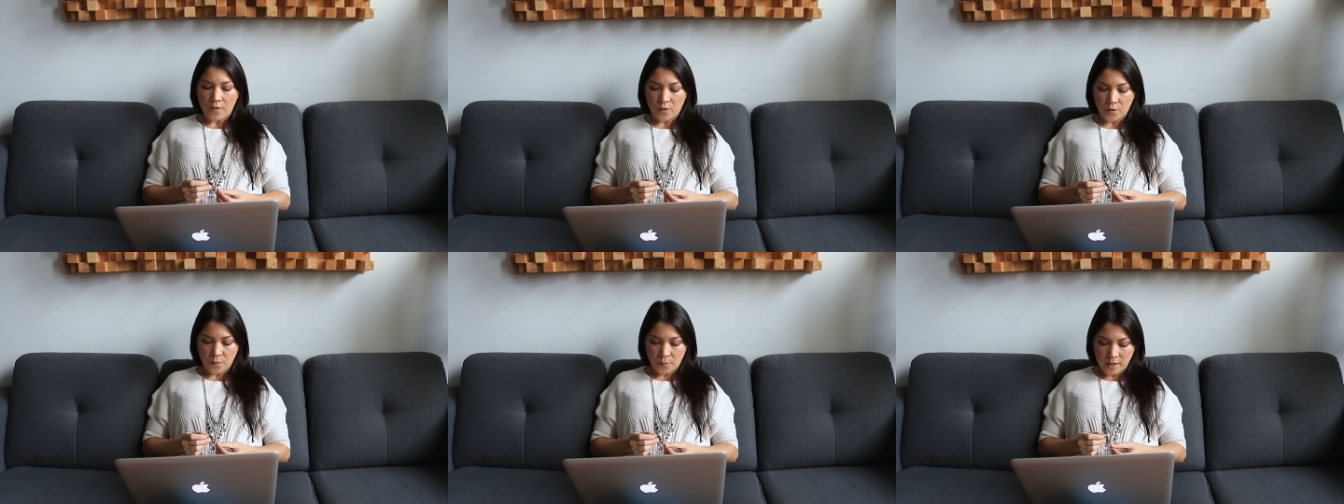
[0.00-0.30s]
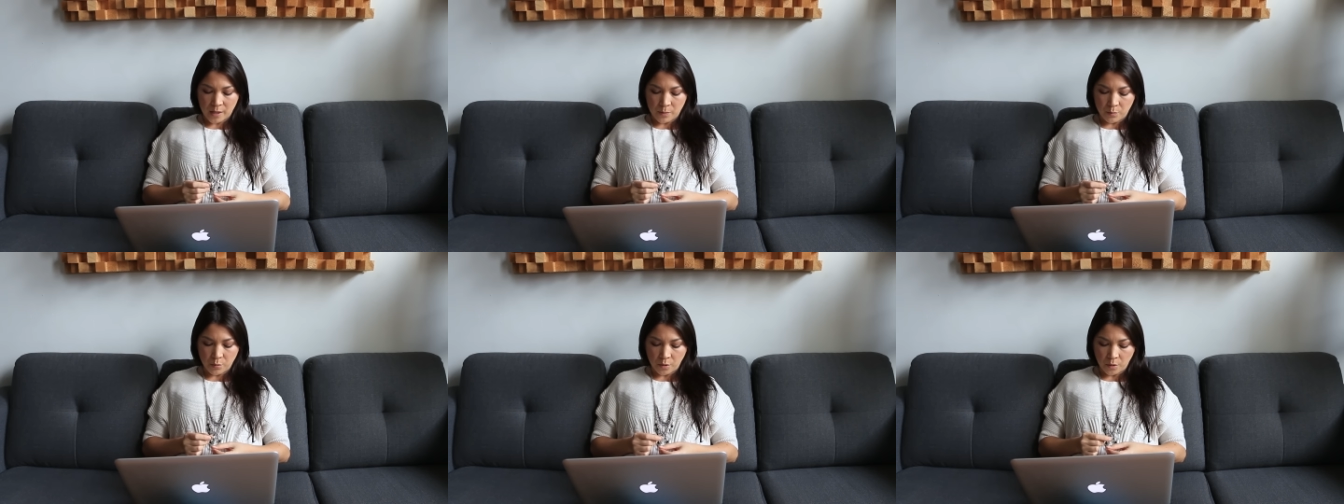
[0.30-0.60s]
other
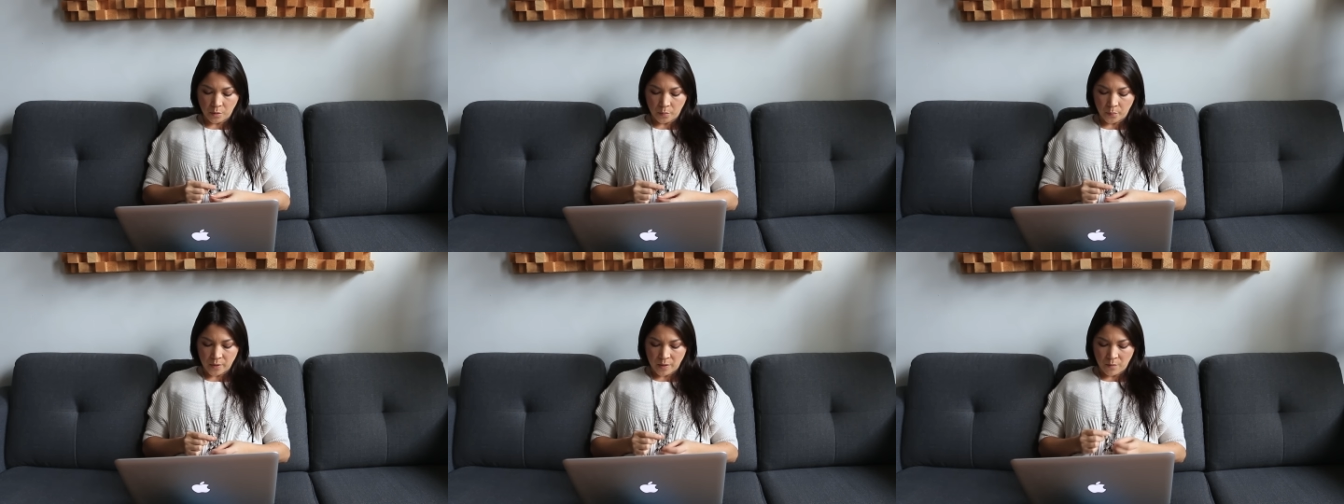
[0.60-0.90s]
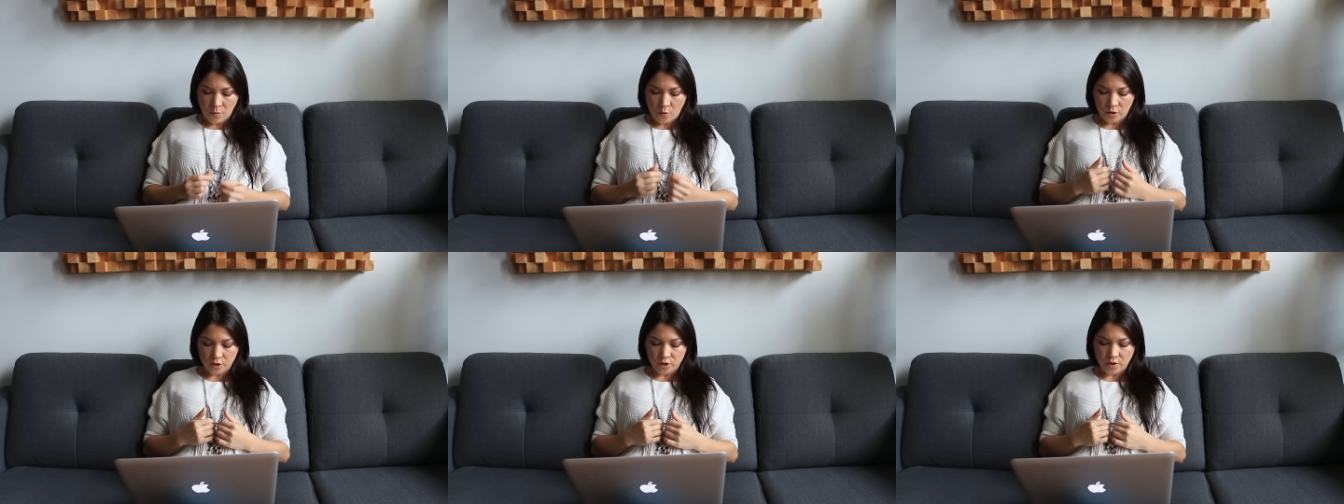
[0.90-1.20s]
people be
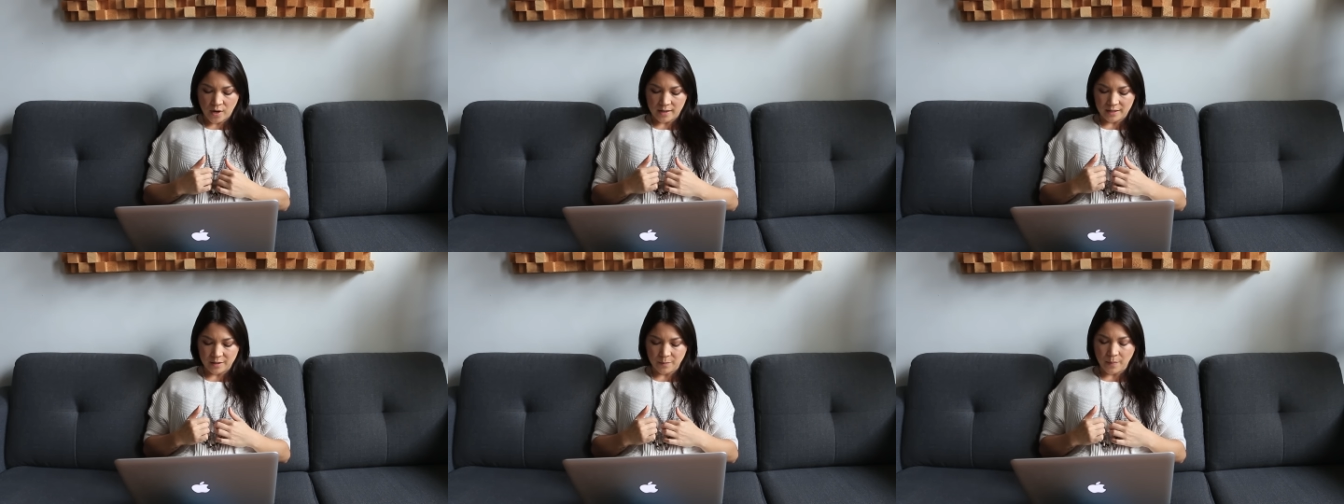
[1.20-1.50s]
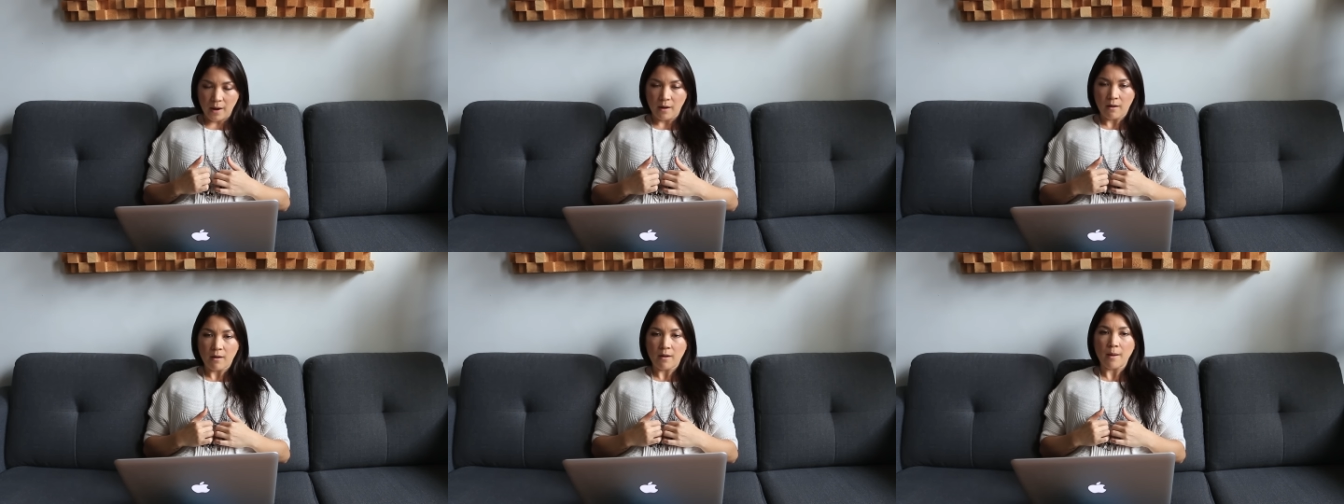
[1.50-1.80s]
more
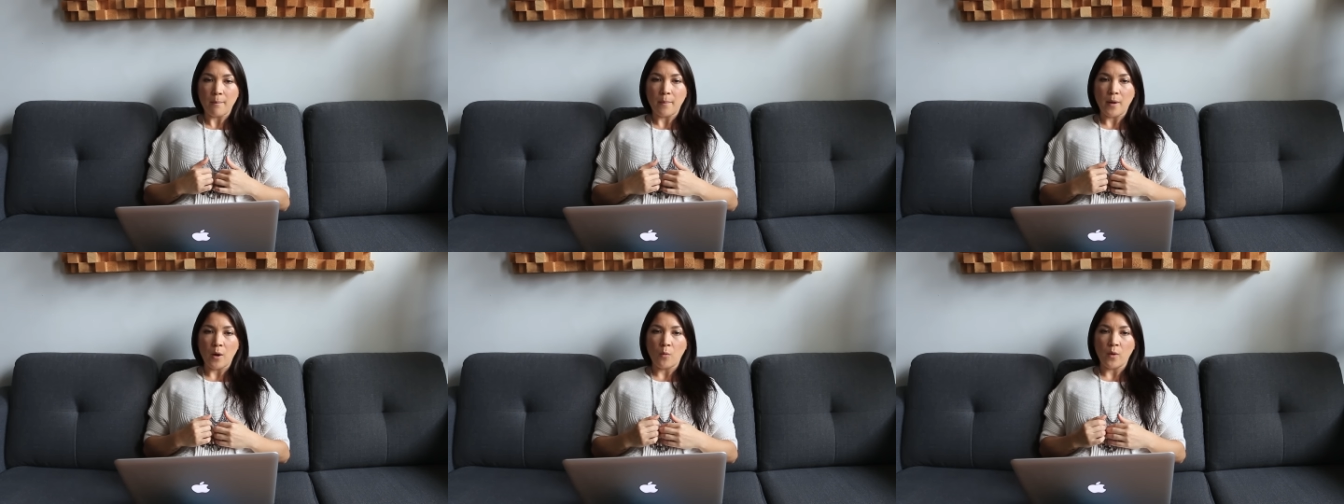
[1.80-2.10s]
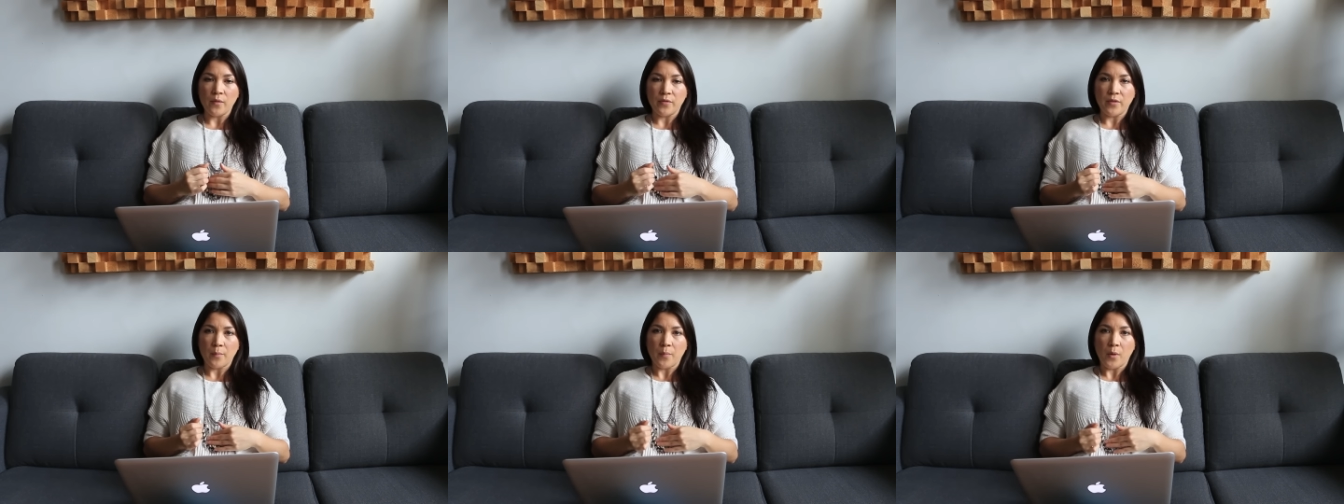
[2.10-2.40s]
transparent about
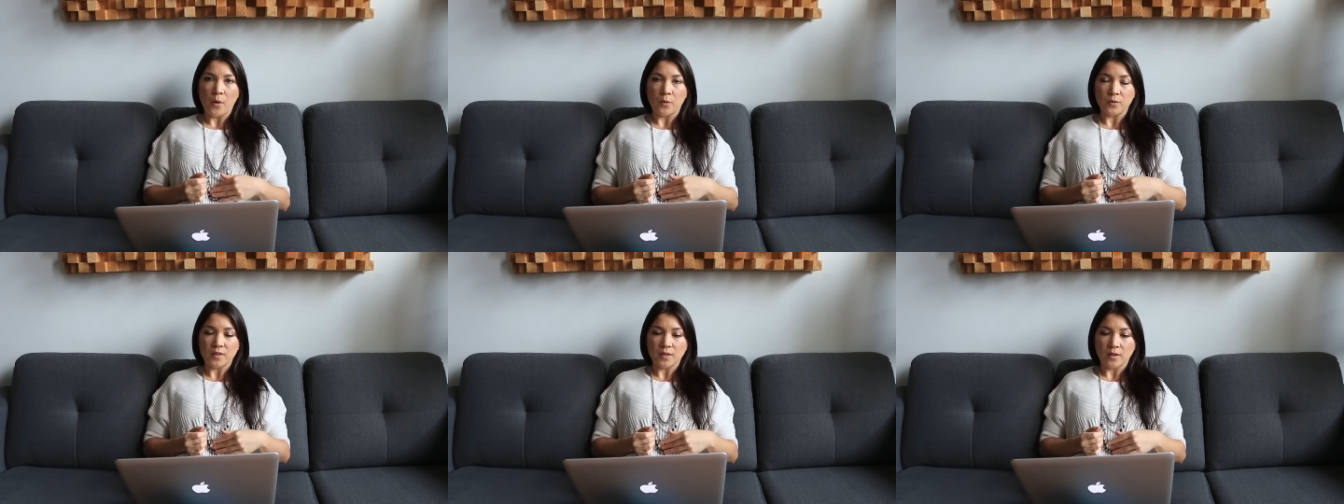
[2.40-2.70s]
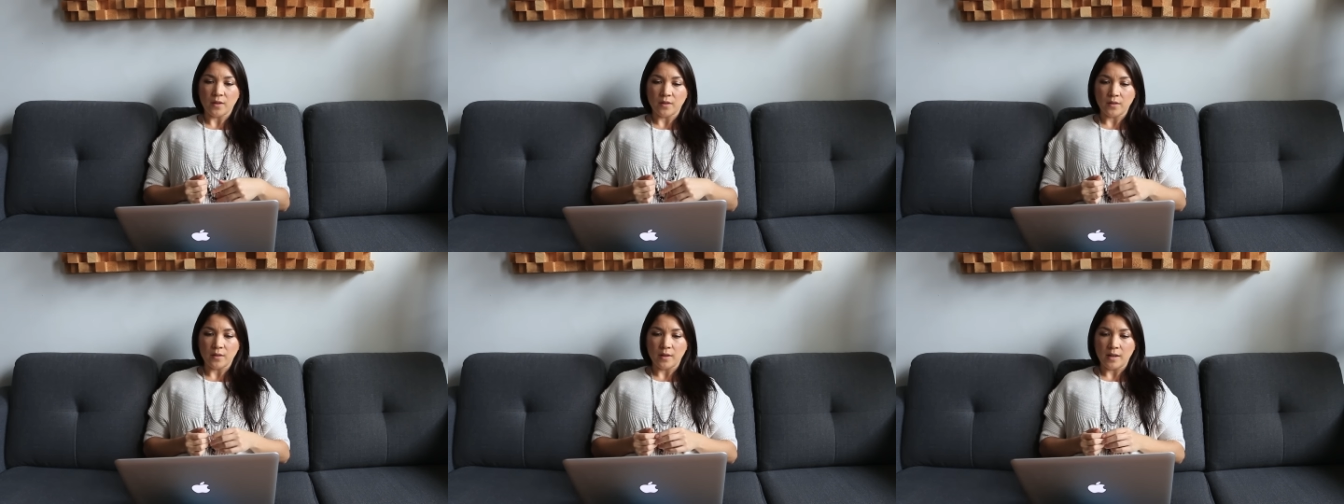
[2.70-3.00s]
what they're
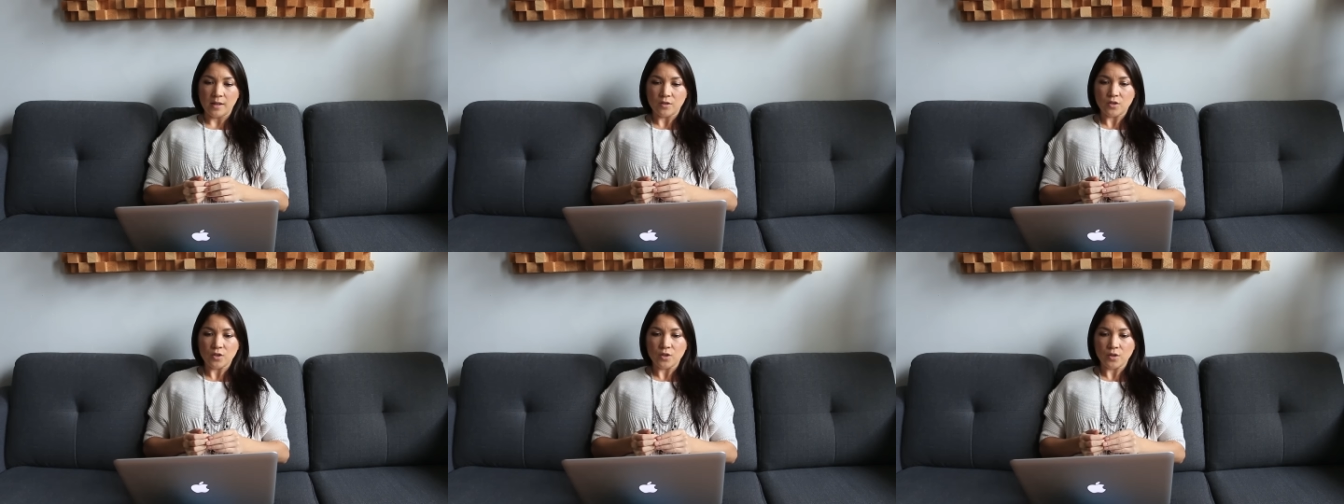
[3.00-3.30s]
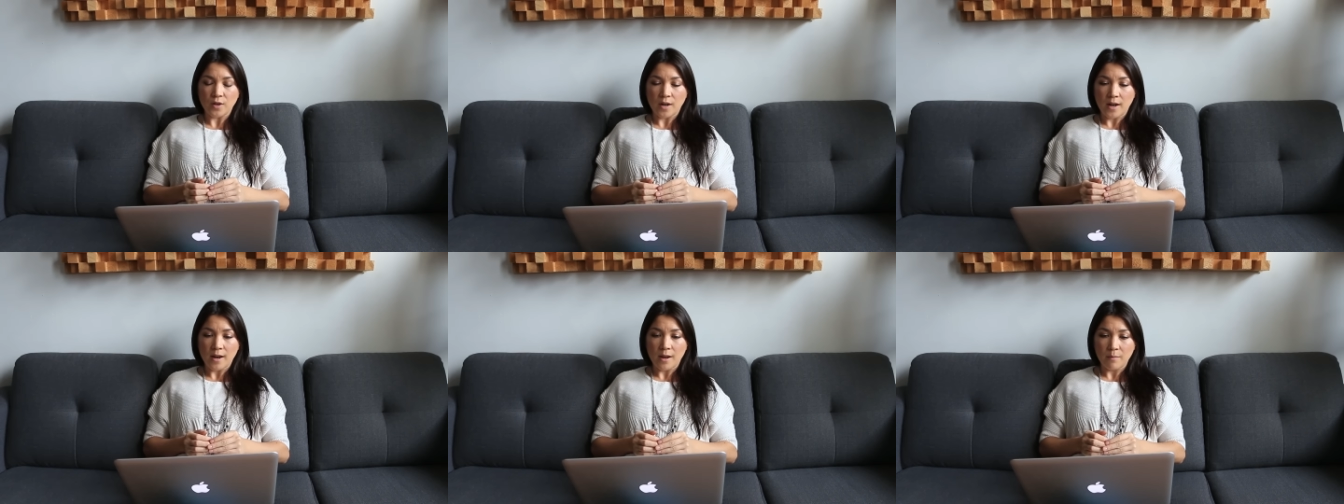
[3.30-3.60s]
posting on
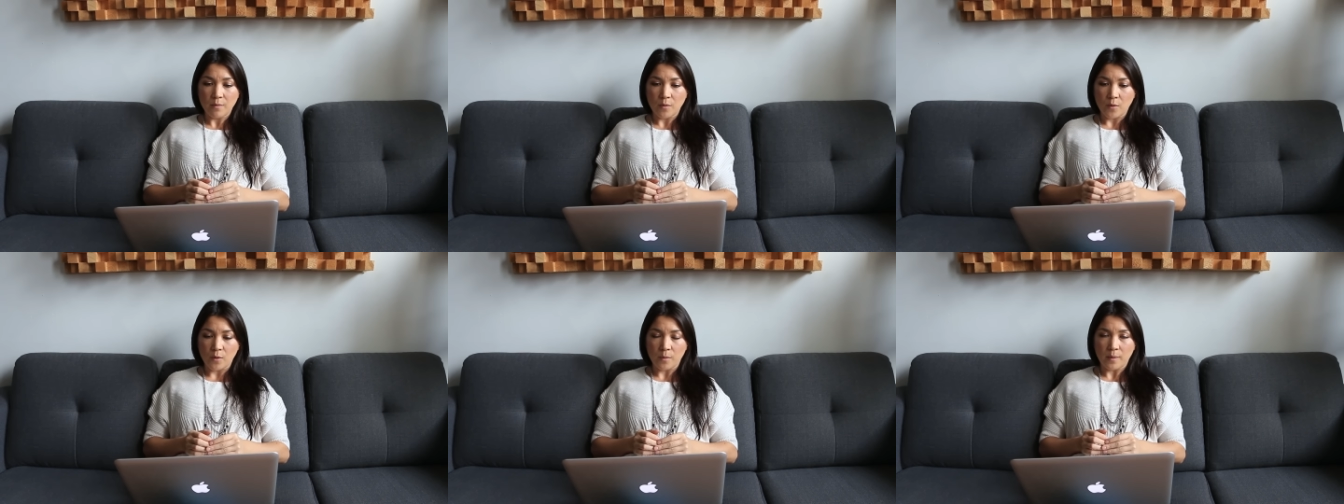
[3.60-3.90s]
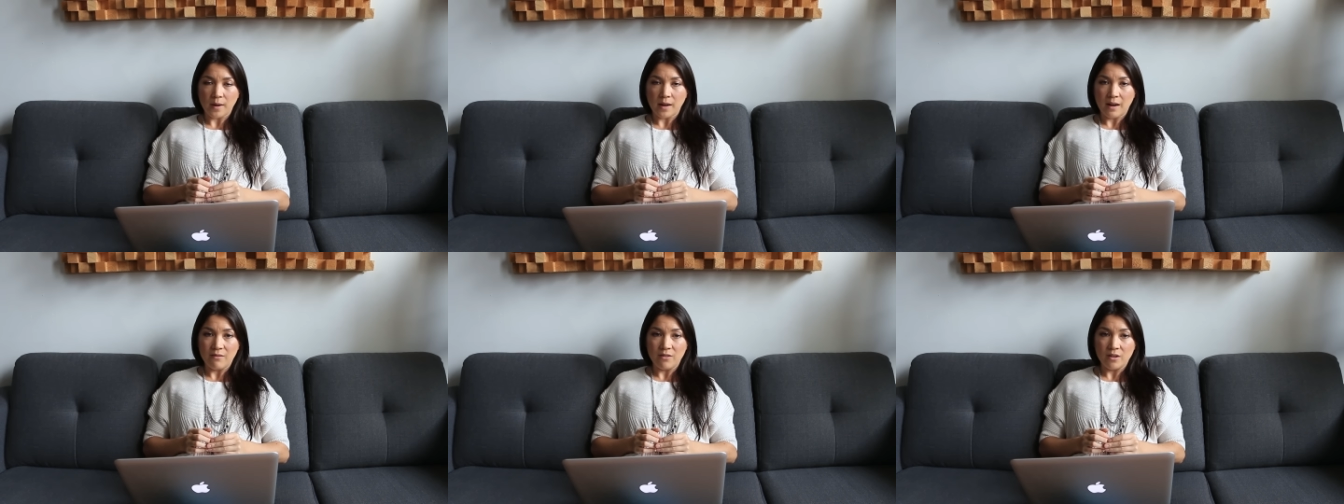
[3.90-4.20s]
Instagram or
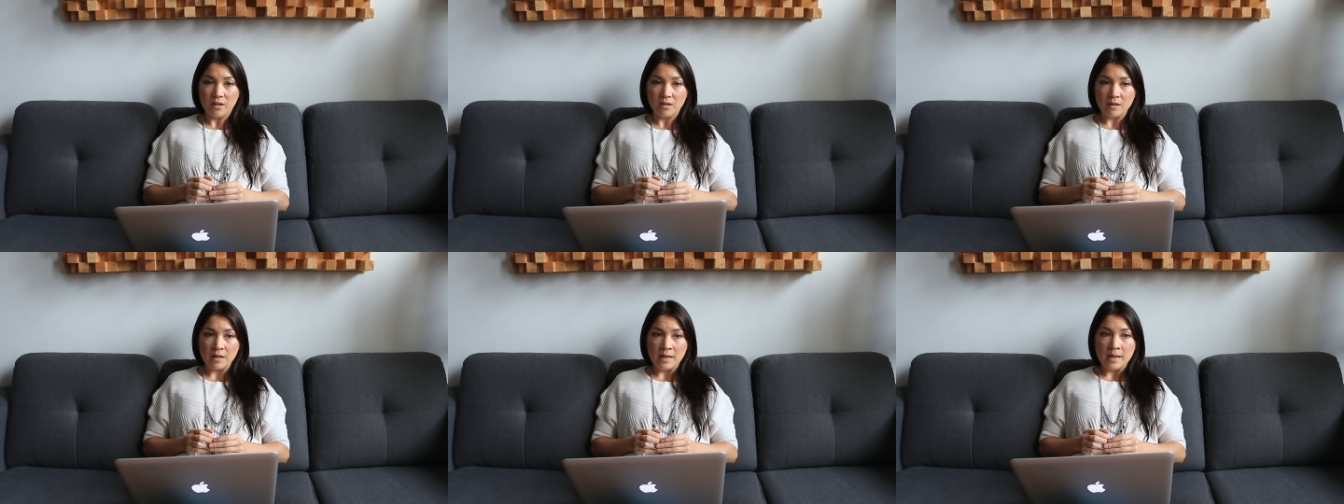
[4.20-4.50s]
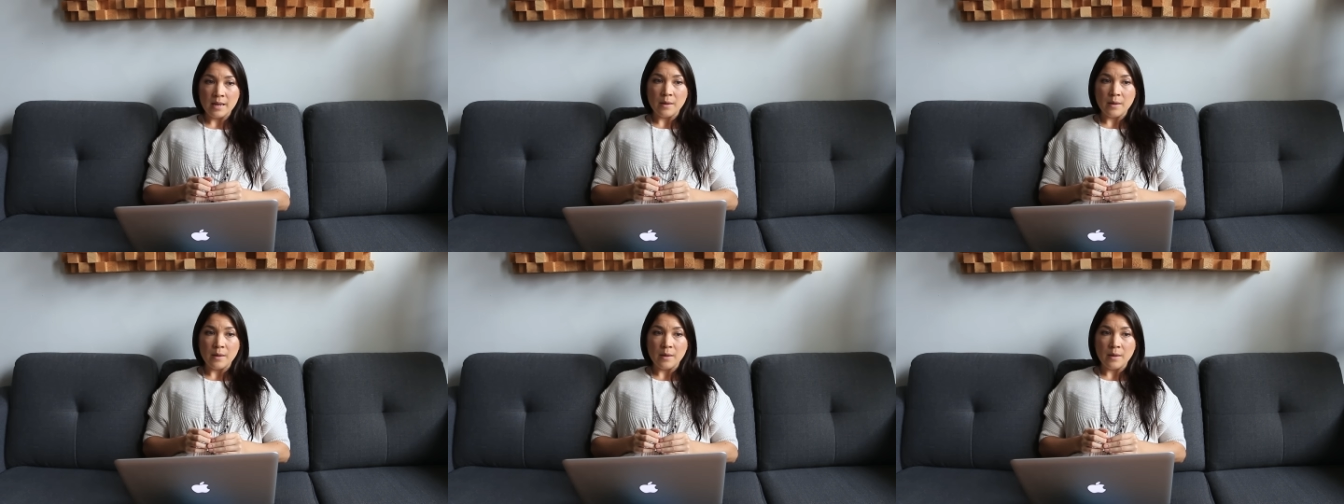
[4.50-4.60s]
whatever?